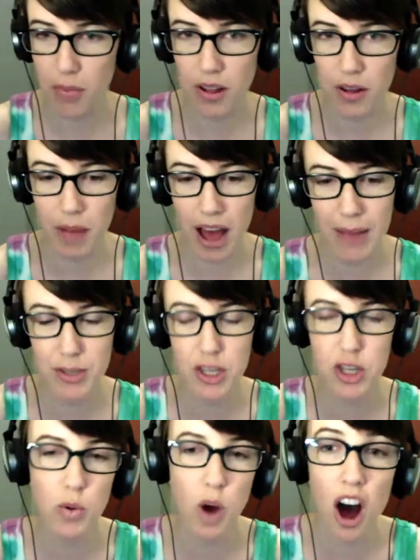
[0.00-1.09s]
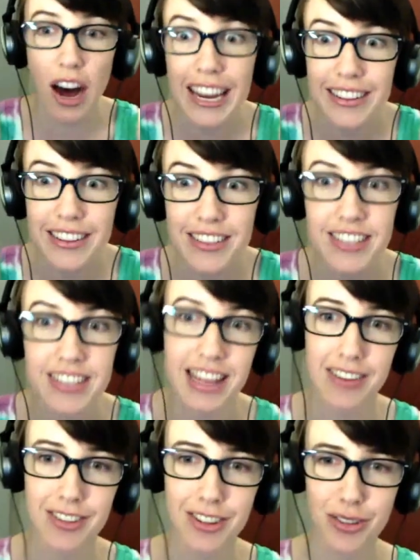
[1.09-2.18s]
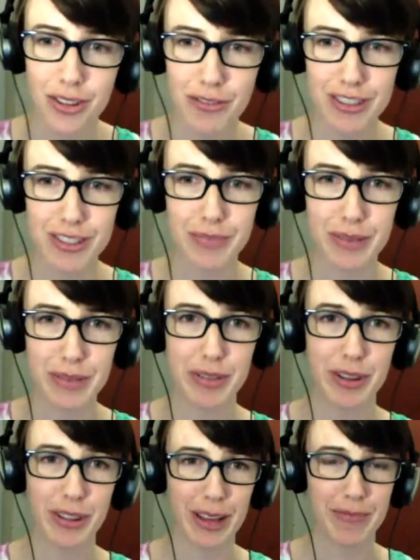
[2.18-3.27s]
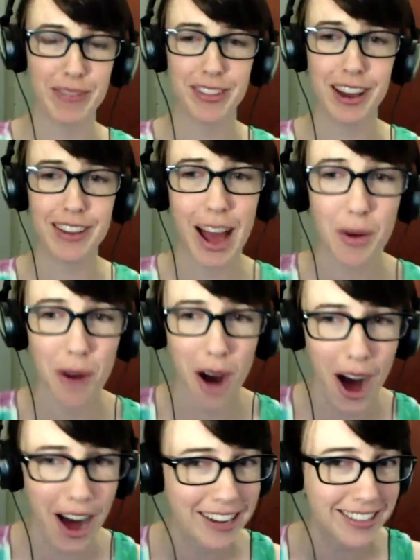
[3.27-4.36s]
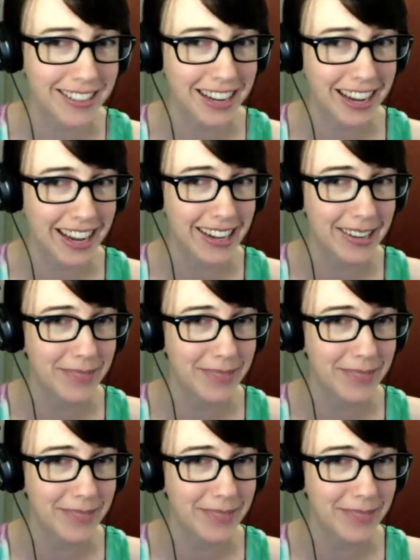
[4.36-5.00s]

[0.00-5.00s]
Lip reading: I'm too honest. That's the only reason people don't like me is because how honest I am.